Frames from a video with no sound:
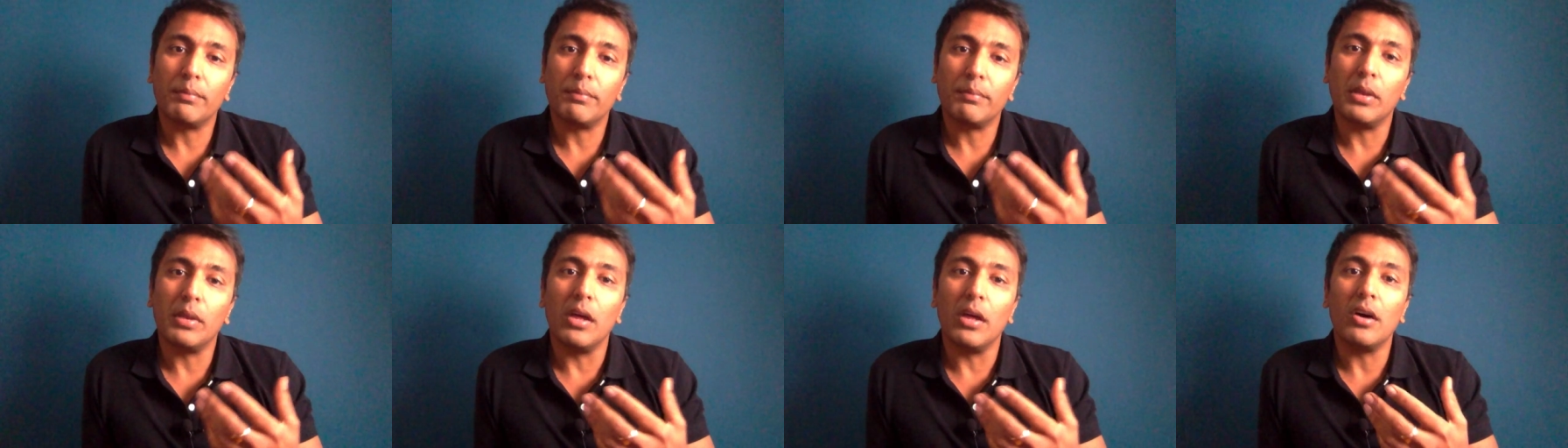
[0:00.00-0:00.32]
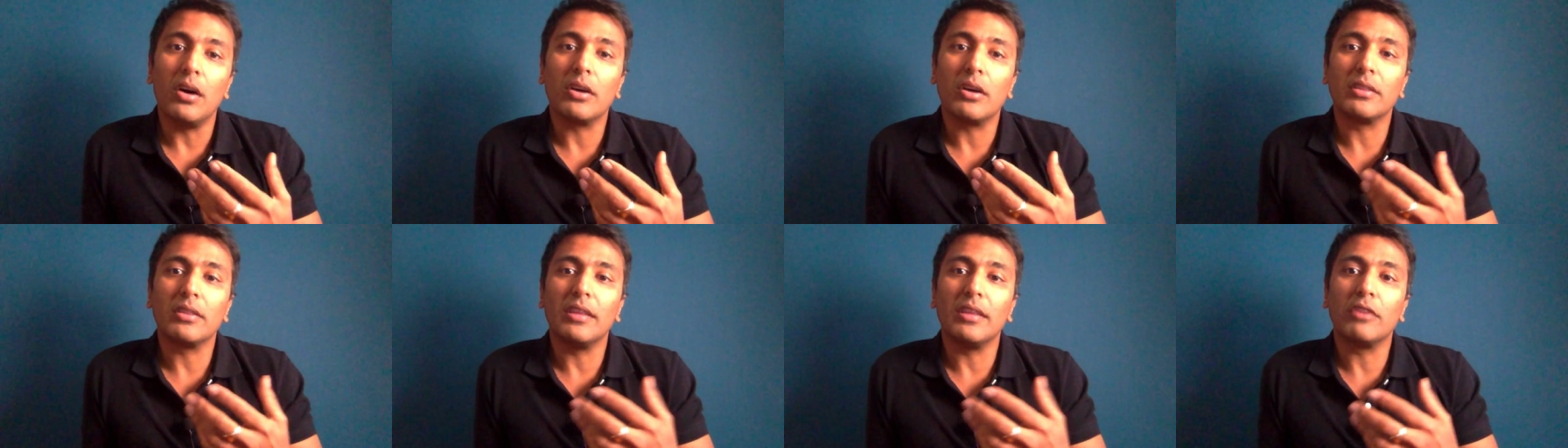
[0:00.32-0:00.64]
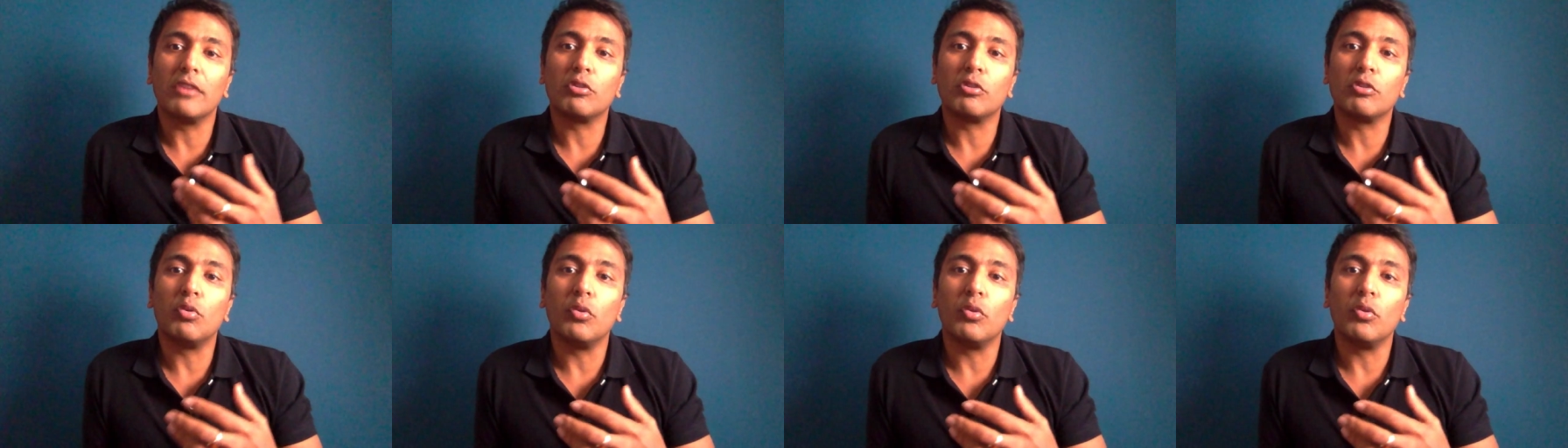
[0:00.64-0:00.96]
plaque
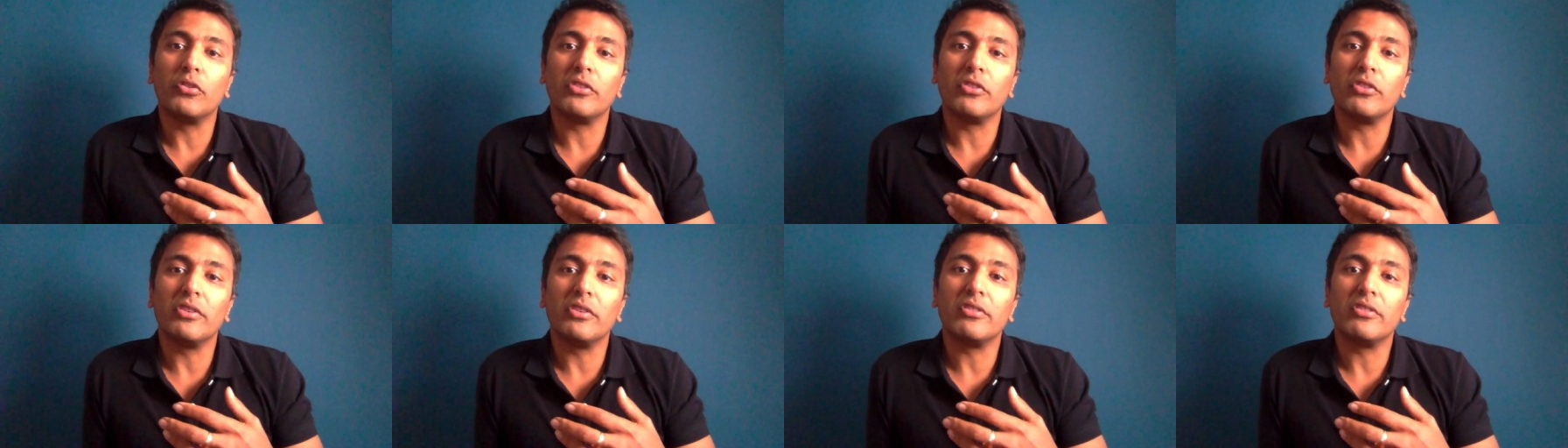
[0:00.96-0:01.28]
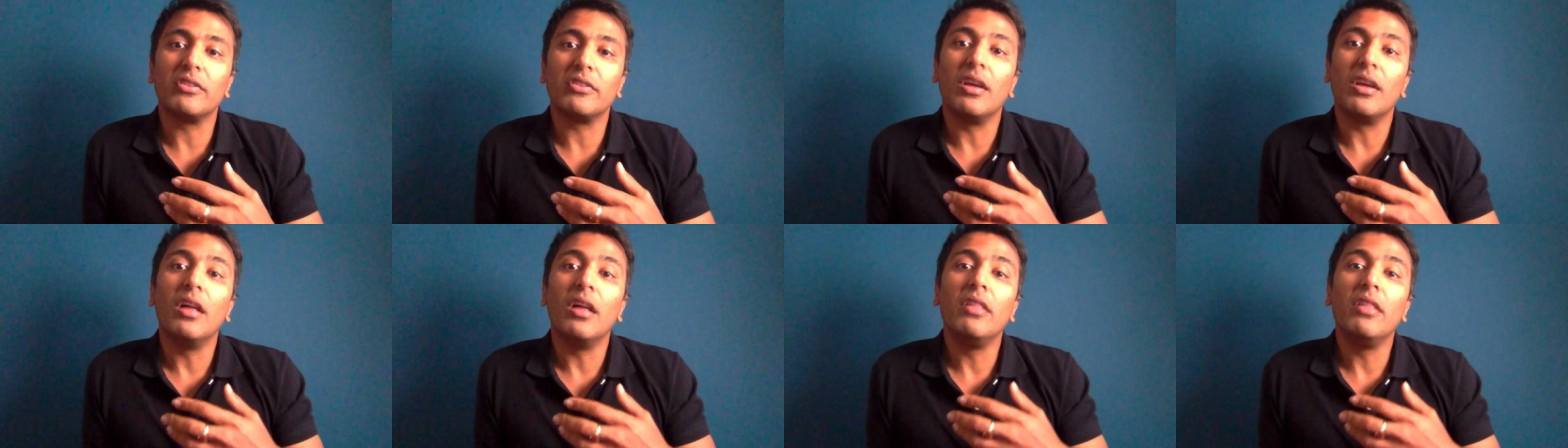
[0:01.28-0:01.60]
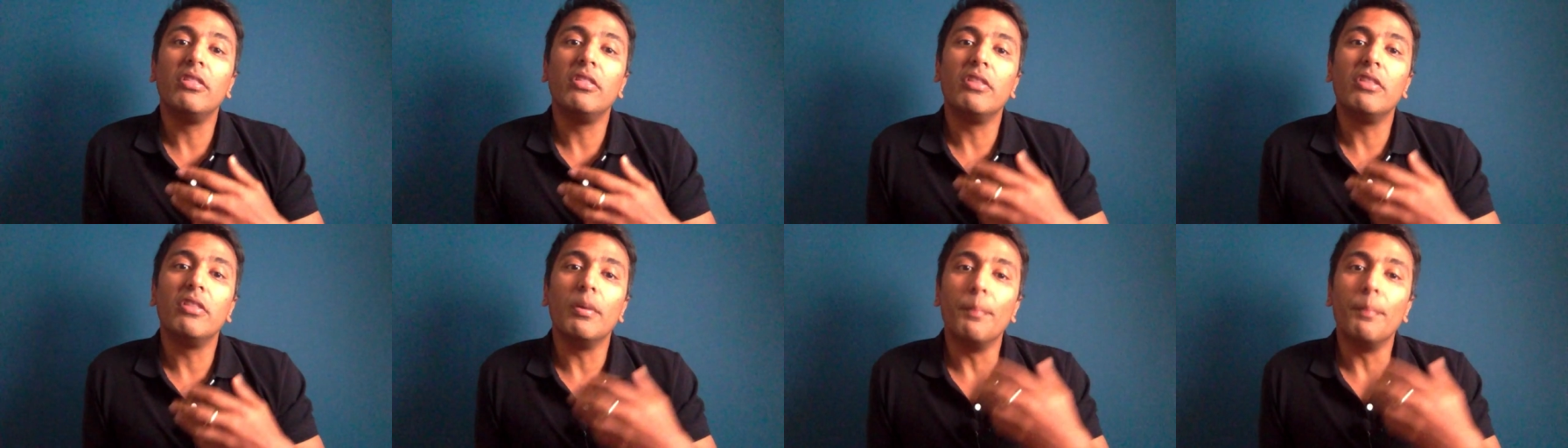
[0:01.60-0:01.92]
that causes
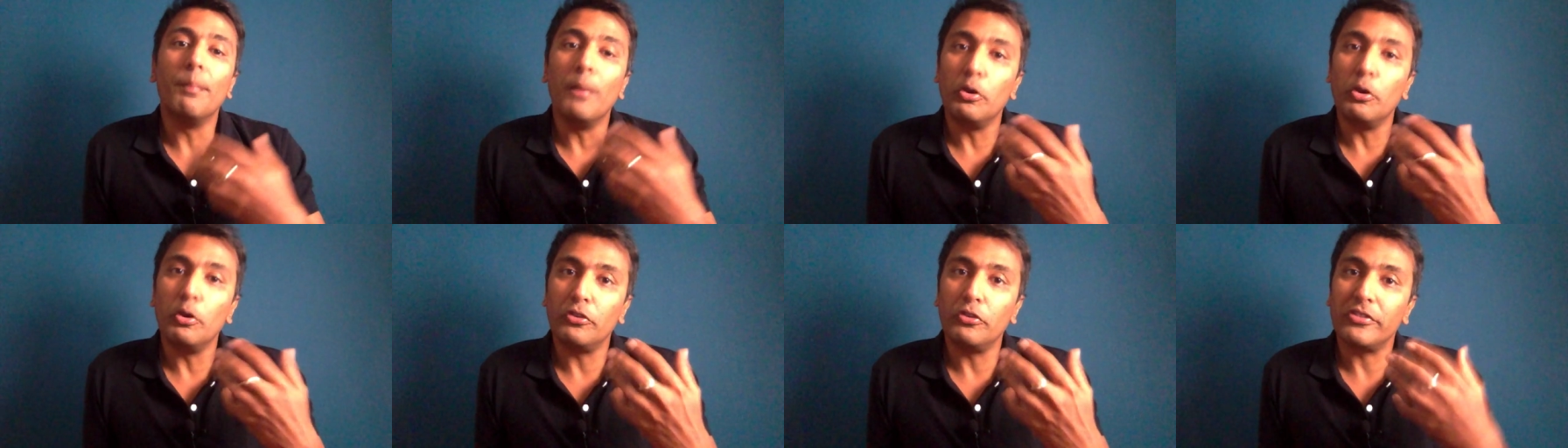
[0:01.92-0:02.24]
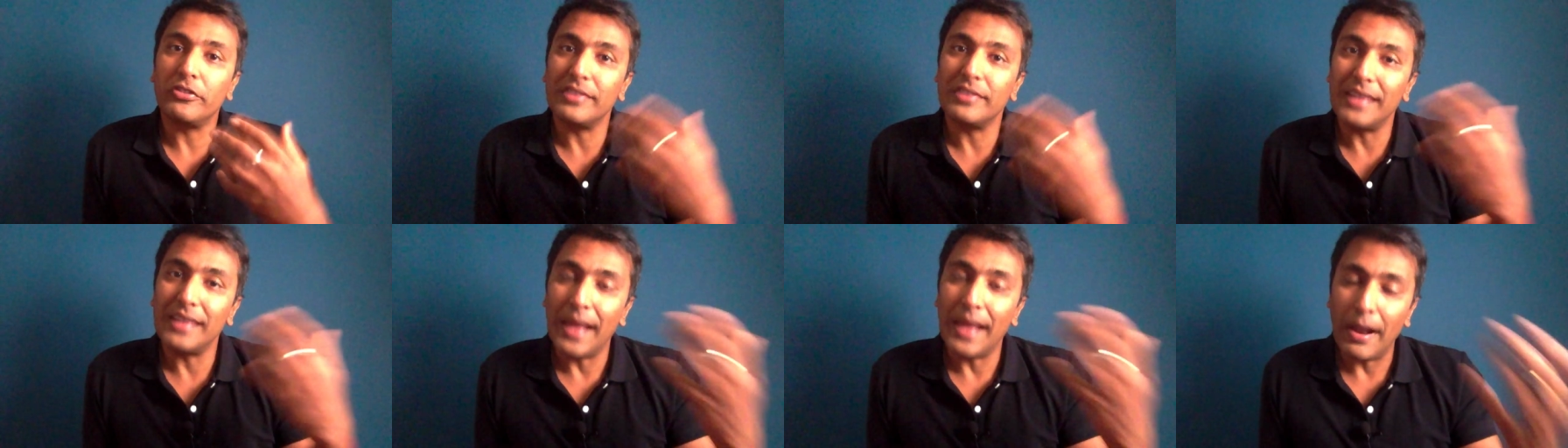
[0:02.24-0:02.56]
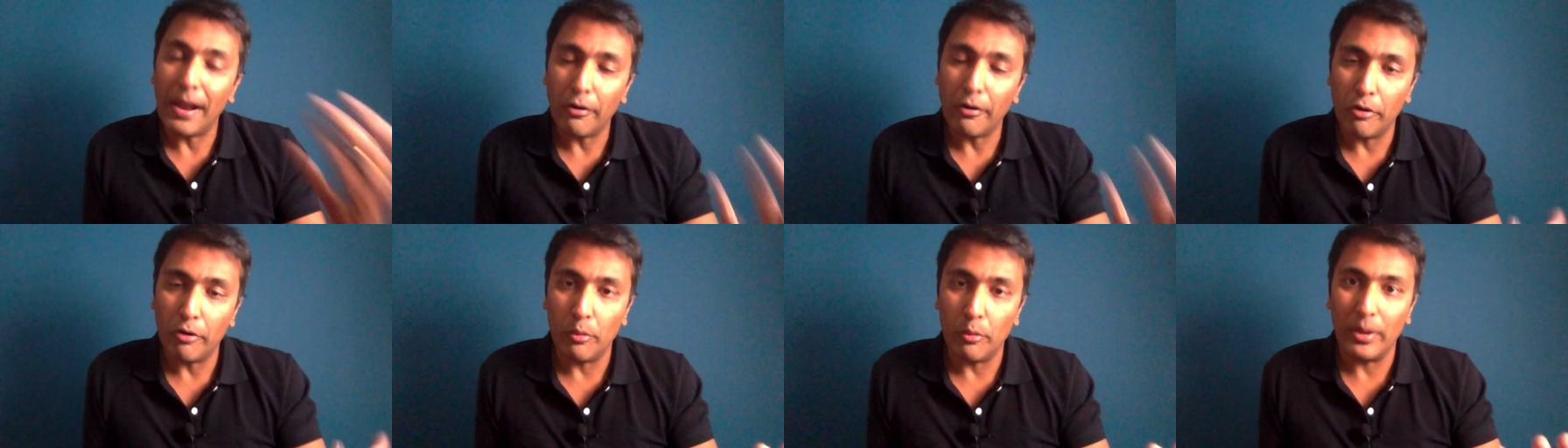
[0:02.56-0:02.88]
the most
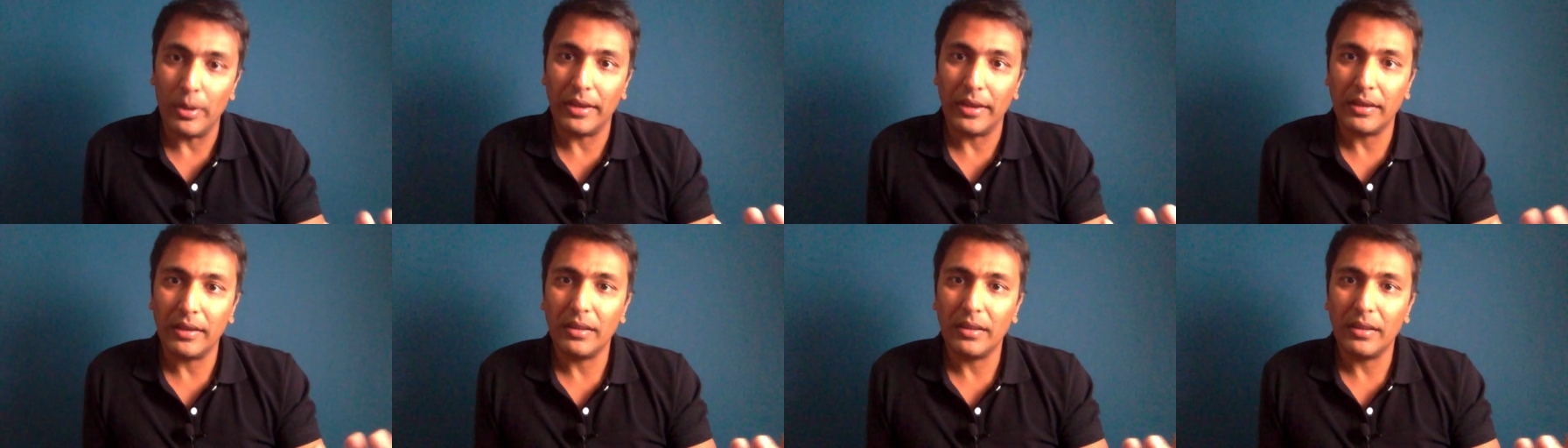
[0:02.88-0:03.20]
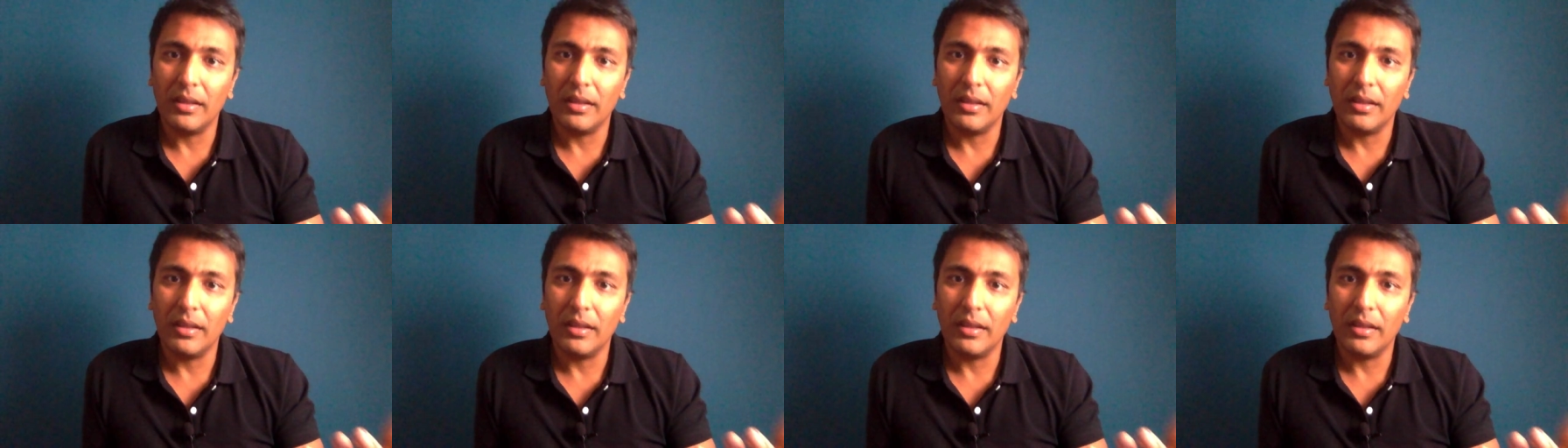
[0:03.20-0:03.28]
narrowing,